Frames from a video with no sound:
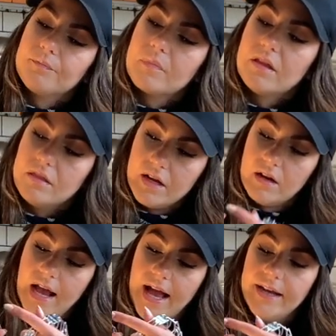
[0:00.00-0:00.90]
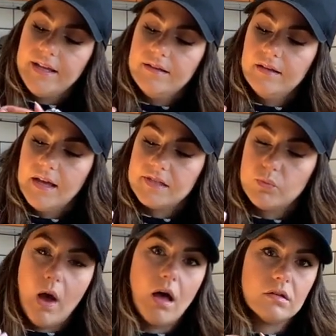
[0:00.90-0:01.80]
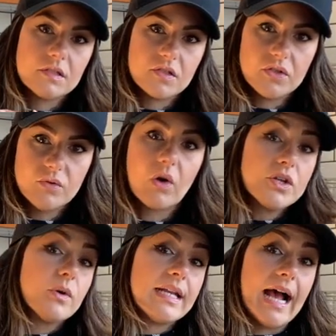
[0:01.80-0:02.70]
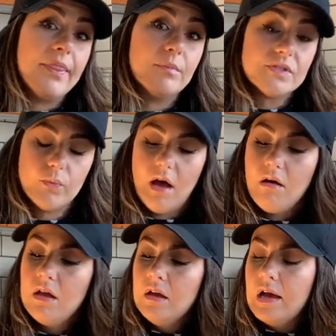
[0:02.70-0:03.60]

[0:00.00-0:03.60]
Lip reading: they're added as well. So you can add them as well.